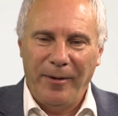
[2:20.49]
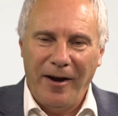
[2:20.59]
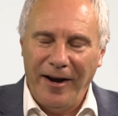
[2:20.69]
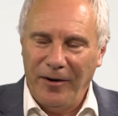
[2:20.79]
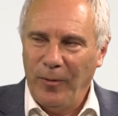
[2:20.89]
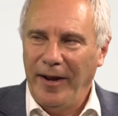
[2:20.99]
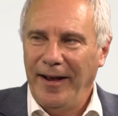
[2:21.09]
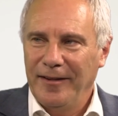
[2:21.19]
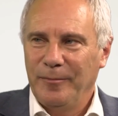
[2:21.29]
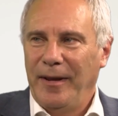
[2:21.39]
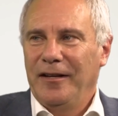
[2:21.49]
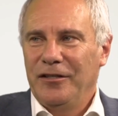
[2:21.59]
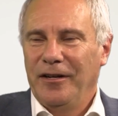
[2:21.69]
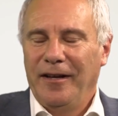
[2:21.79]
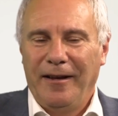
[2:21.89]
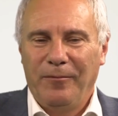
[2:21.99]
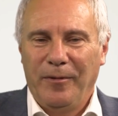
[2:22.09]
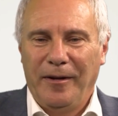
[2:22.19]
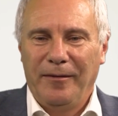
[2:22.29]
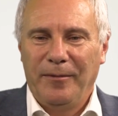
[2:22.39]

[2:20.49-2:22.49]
We hired a warehouse manager and